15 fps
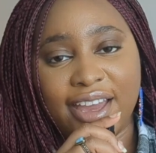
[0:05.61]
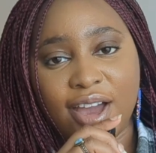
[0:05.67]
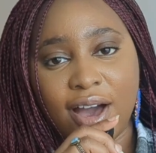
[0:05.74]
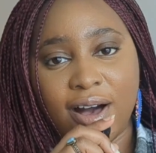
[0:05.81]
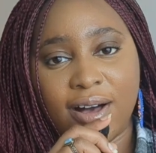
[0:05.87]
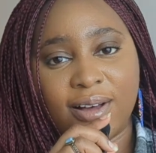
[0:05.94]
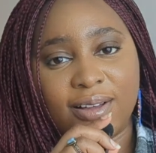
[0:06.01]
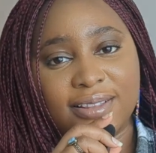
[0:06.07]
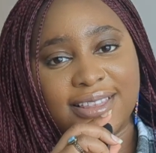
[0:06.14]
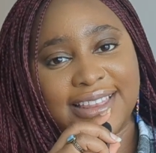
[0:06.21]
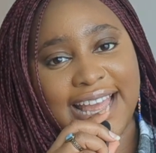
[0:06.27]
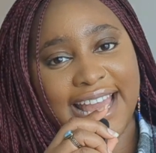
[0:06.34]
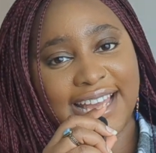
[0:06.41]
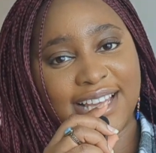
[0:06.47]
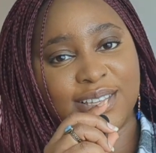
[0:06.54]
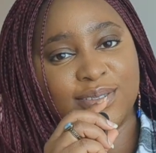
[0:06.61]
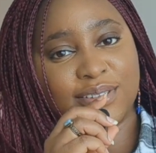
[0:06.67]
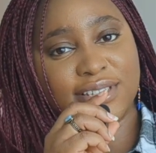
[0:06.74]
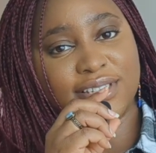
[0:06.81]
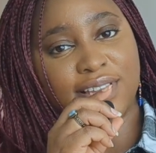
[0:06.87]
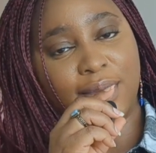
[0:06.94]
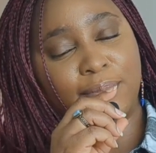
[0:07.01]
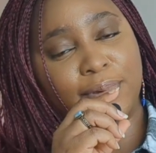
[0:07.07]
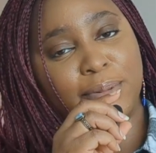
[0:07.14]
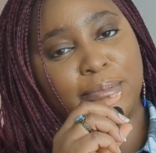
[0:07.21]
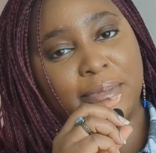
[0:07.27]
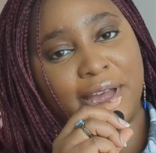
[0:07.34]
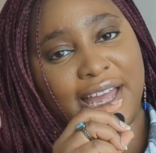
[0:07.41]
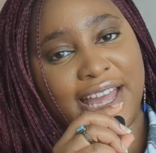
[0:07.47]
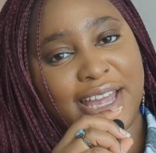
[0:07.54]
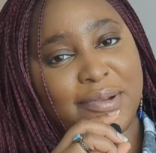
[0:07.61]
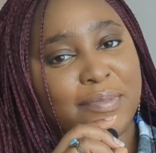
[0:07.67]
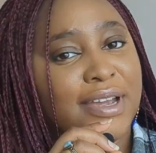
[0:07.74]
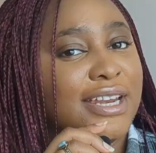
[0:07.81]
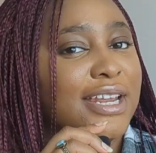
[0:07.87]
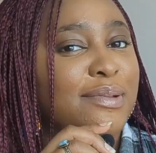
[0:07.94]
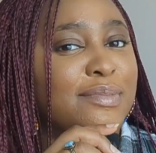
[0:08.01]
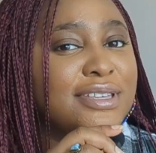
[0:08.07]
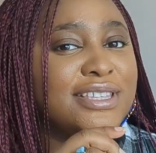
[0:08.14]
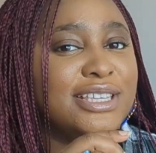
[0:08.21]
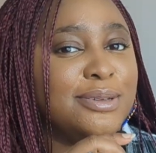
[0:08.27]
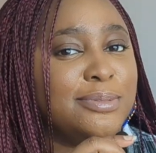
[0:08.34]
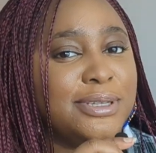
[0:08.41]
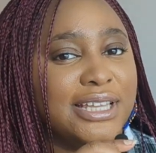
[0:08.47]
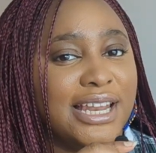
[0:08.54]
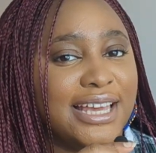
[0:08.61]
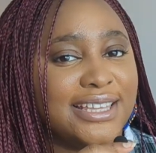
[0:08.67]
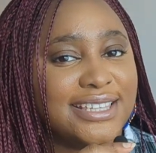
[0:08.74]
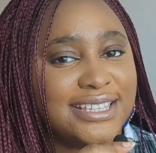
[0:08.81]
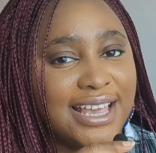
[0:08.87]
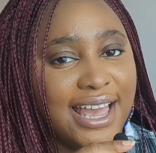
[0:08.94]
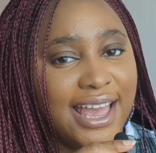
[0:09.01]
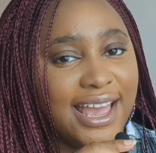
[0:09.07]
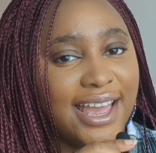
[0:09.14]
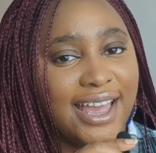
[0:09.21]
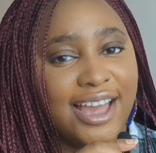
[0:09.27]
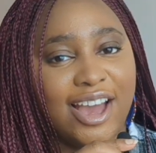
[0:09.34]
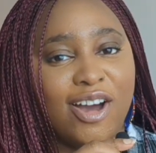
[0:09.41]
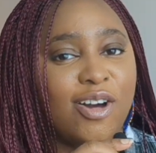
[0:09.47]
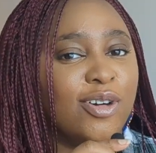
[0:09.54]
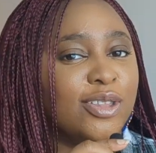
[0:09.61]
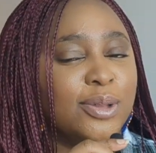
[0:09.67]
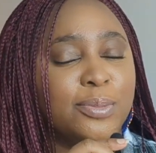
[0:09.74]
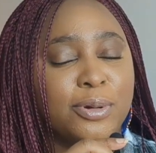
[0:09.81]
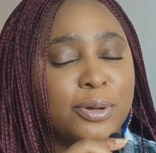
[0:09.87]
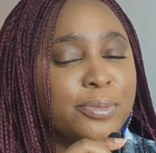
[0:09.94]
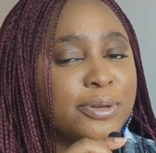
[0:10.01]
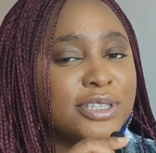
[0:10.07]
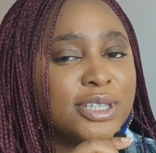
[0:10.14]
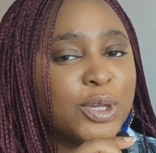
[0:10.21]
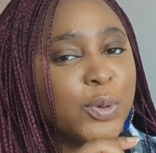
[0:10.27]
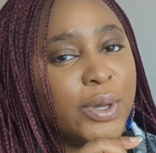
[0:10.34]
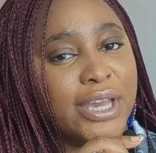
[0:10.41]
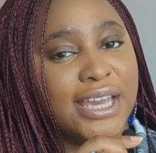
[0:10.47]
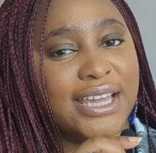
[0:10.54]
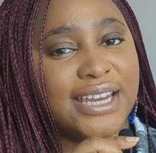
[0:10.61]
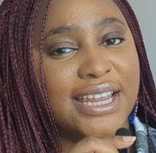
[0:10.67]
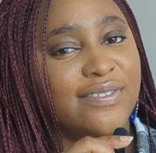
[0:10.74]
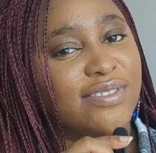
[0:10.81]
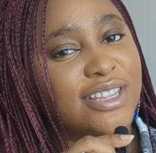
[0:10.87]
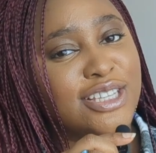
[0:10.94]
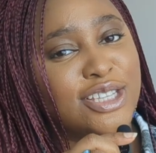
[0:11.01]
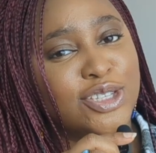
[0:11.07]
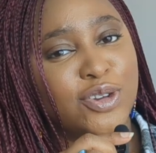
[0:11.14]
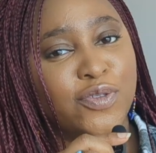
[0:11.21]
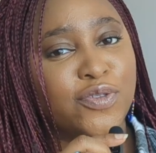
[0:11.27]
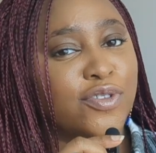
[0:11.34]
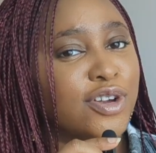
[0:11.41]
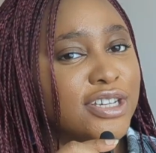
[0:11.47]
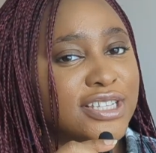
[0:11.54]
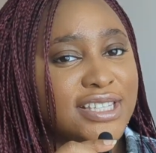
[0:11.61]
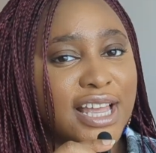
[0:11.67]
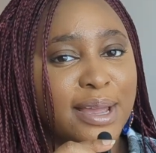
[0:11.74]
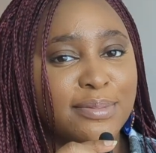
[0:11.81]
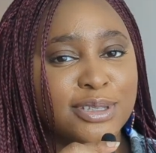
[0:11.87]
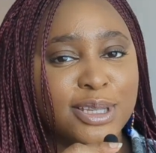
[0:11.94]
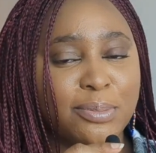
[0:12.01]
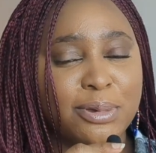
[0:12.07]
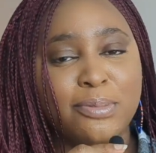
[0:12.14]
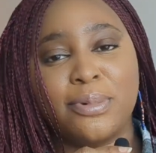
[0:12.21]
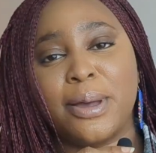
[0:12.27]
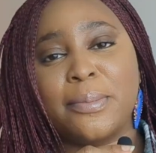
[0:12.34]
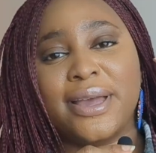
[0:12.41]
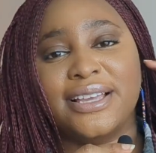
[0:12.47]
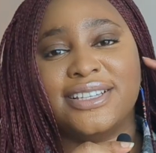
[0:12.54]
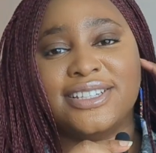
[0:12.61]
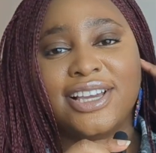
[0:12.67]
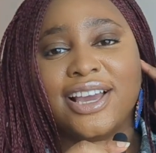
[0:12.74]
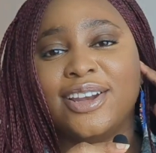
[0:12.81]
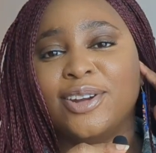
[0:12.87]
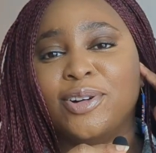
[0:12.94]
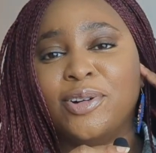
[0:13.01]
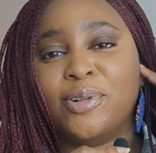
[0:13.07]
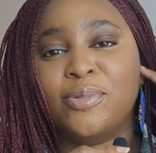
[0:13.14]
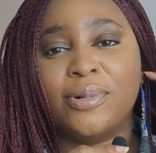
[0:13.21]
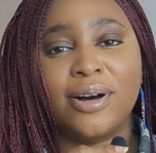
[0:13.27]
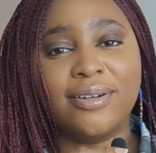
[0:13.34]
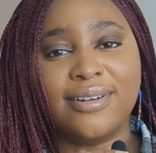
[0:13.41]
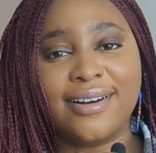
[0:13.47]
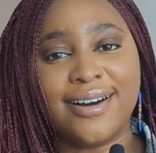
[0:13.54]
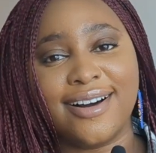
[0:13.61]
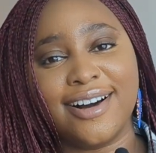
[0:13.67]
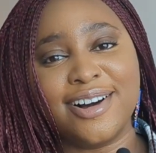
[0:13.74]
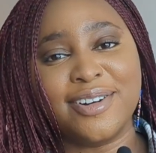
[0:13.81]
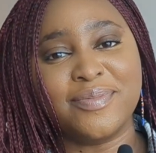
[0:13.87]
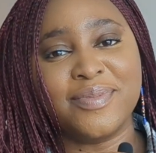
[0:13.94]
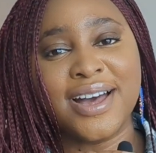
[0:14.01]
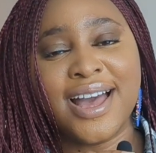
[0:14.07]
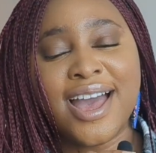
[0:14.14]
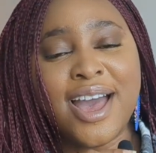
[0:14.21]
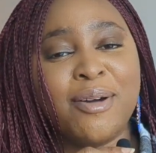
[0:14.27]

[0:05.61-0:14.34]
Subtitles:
y'all, thanks for stopping by. My name is Evie Latte, or the Purpose Queen. If this is your first time stopping by my channel, welcome.